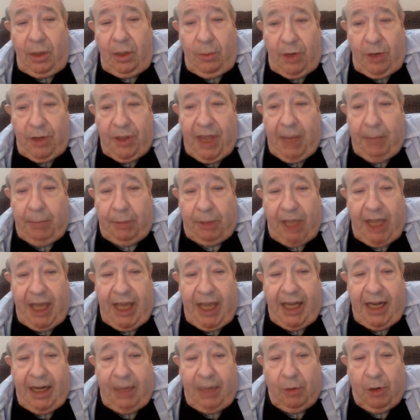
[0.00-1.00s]
where they
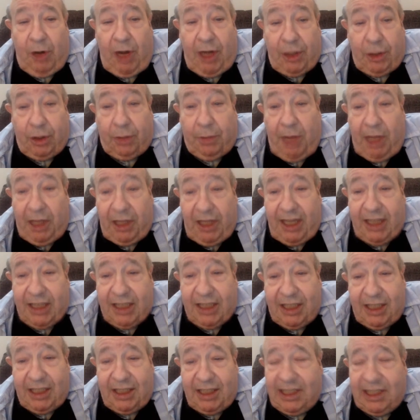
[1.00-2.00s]
played and where I took my
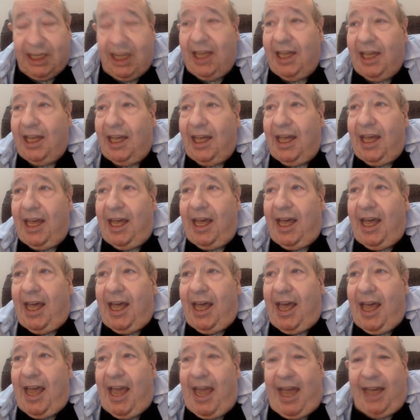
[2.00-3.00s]
lessons.
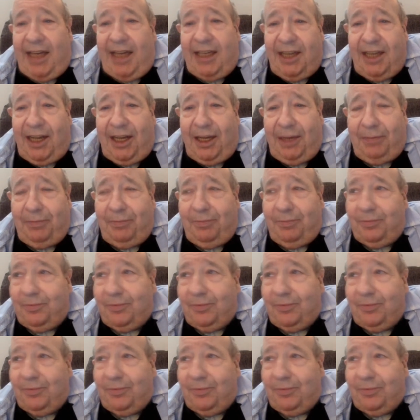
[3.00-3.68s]
And,